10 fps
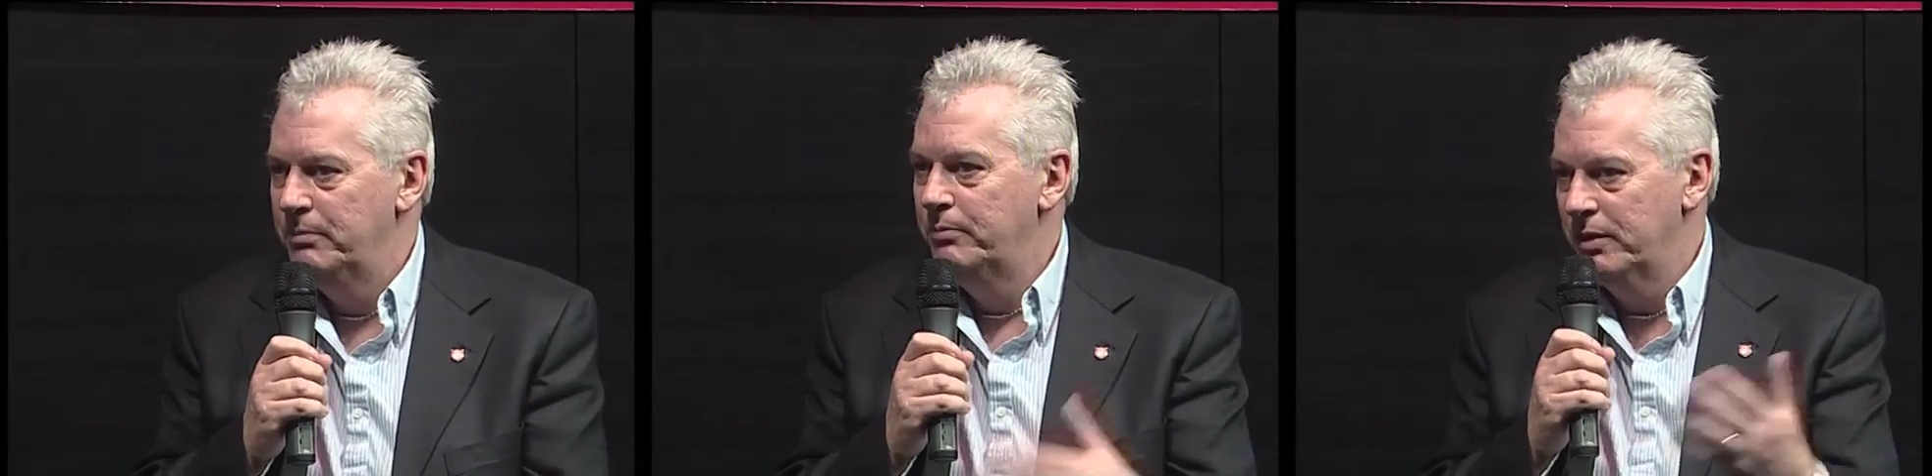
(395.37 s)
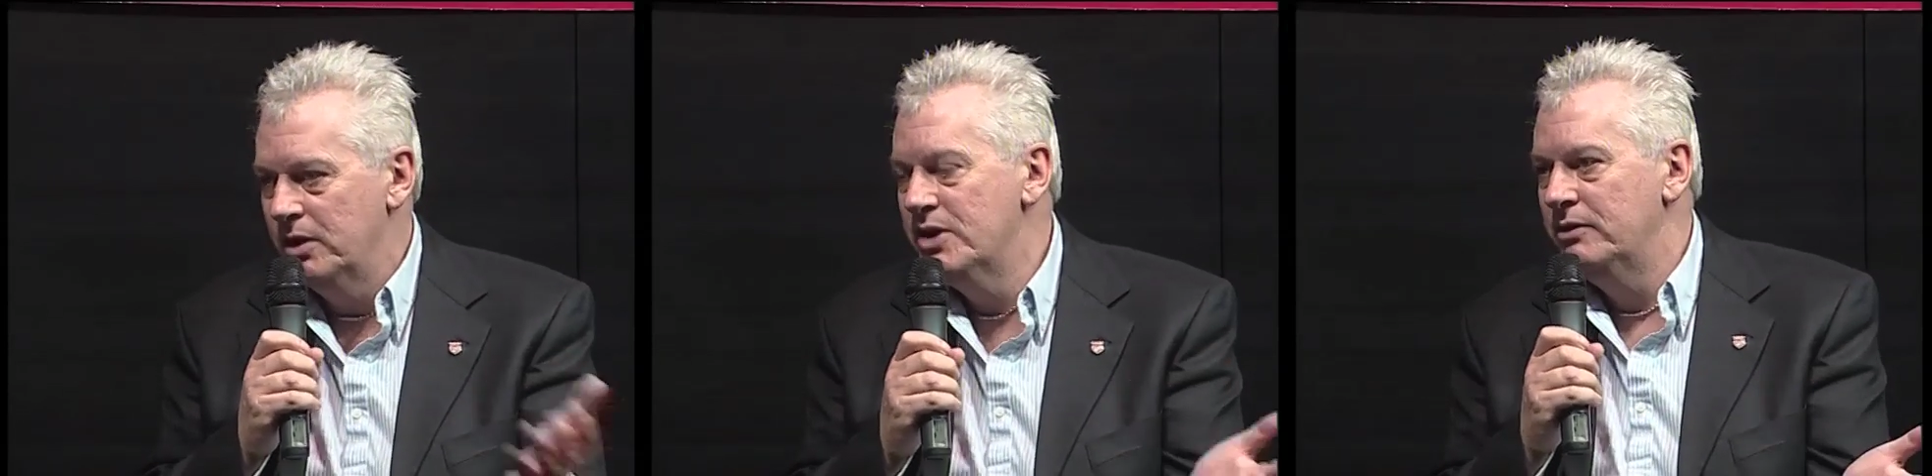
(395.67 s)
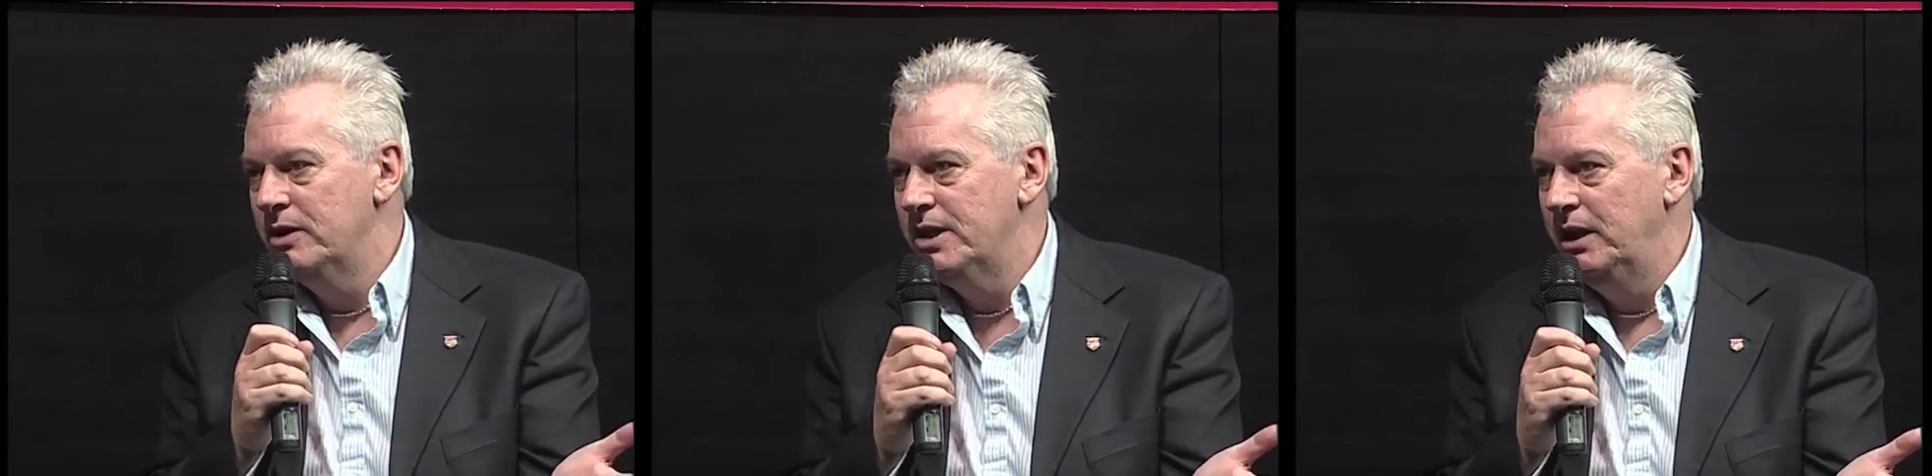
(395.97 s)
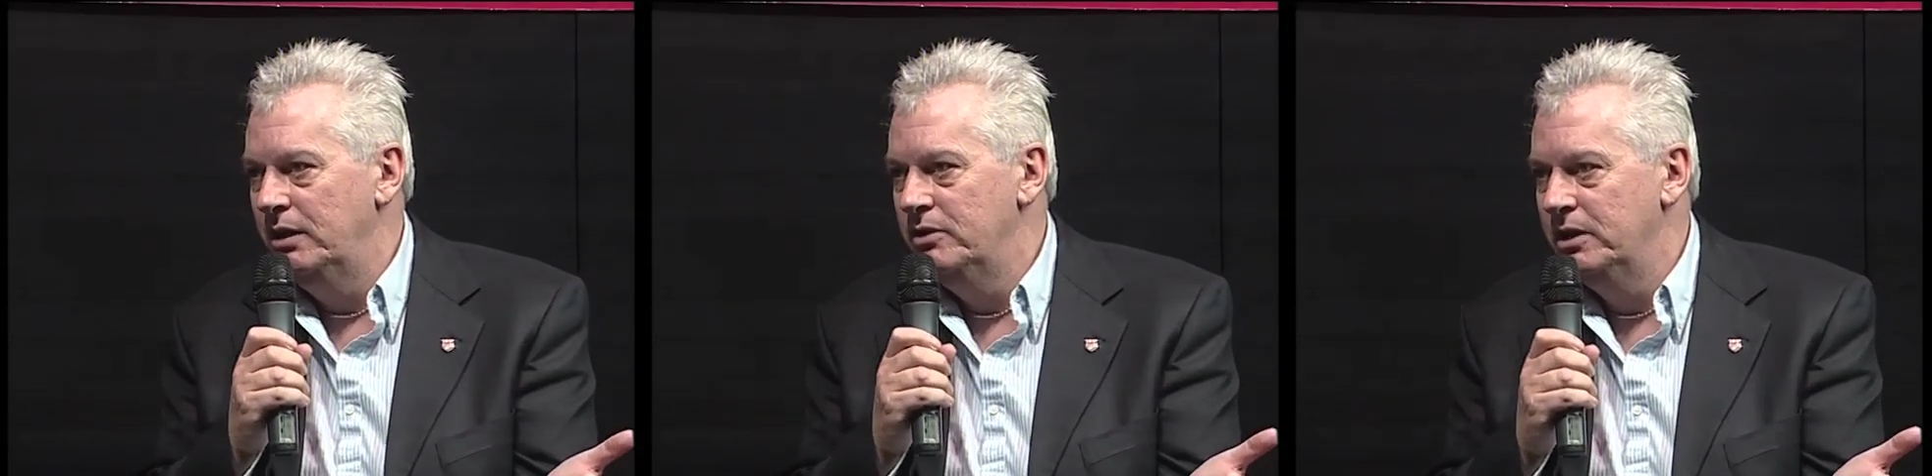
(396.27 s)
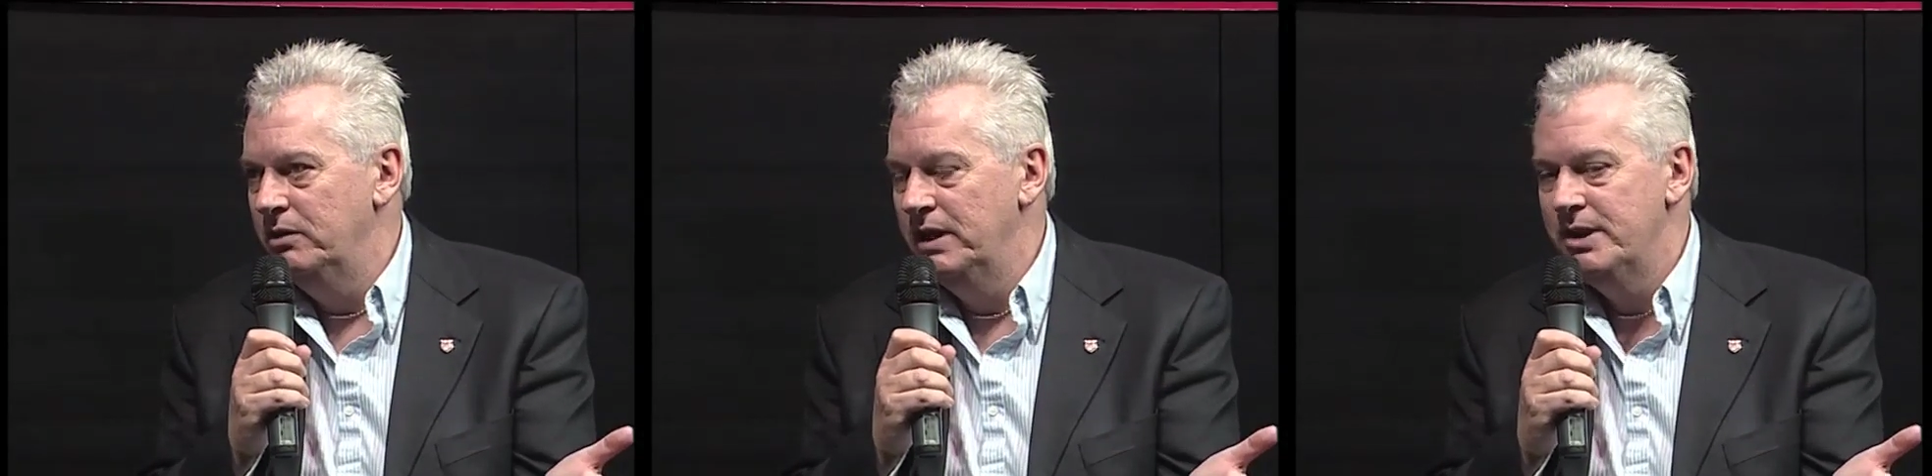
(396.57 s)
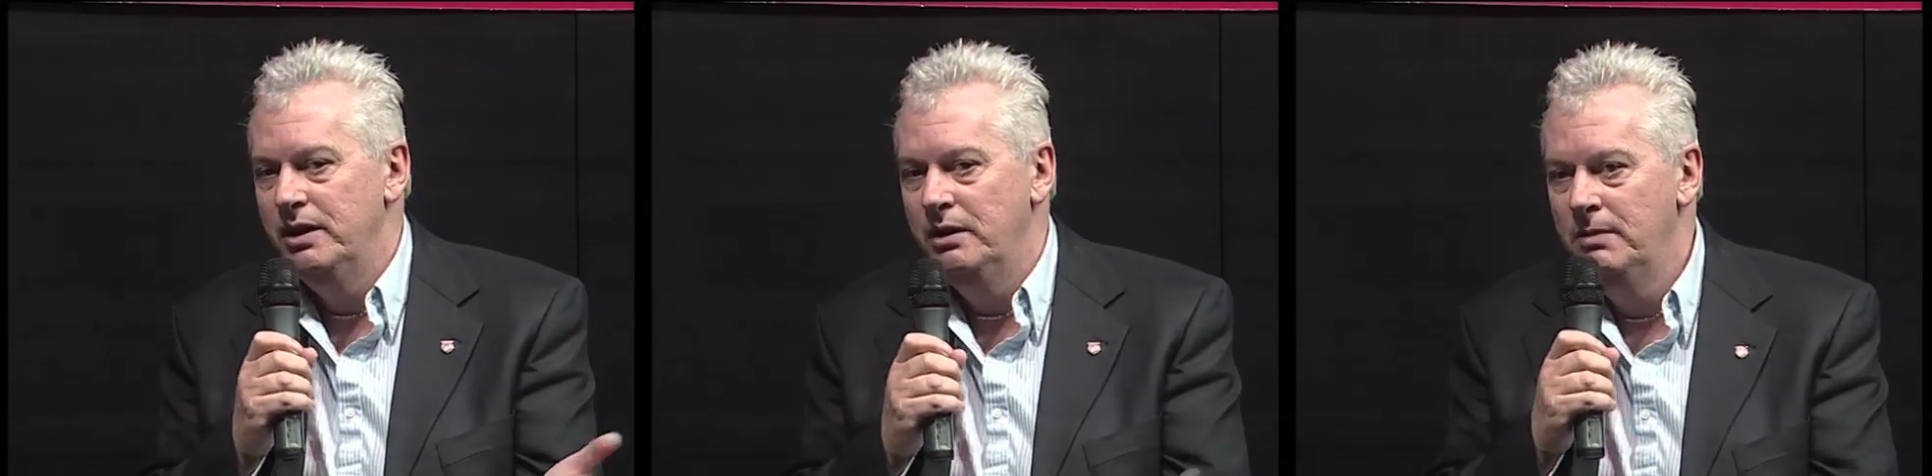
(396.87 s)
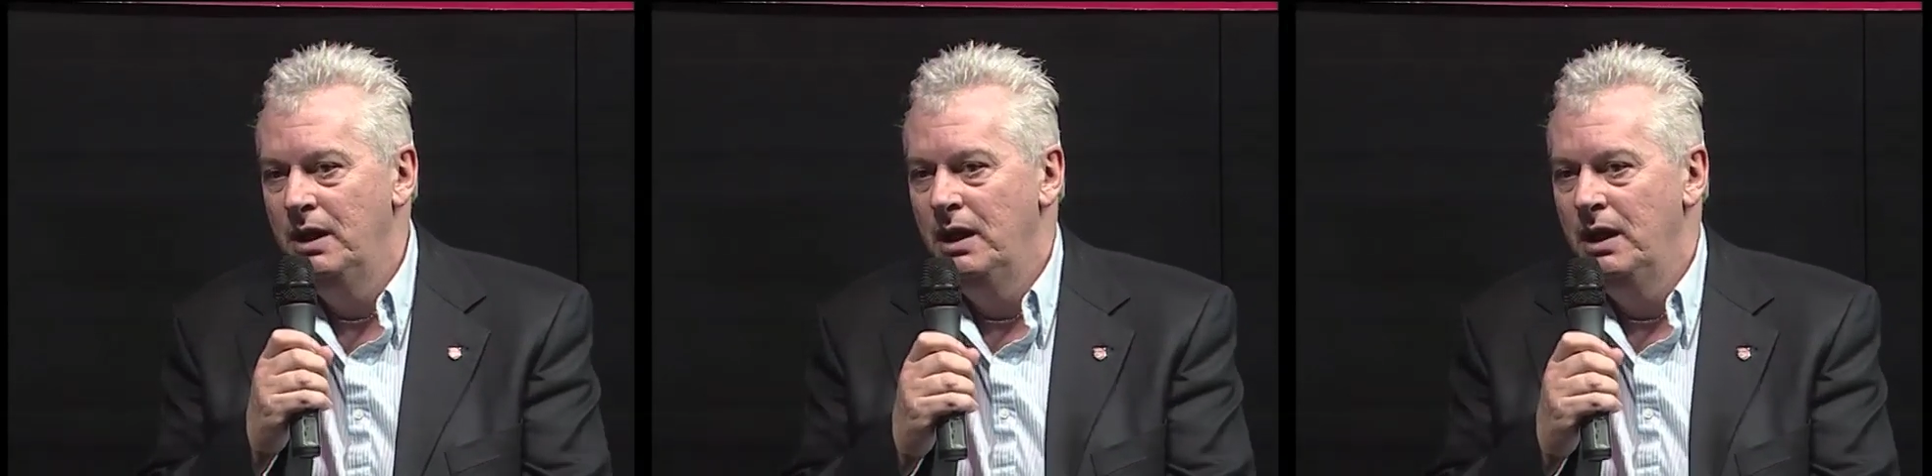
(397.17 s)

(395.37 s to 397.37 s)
but because of the CO2 issue.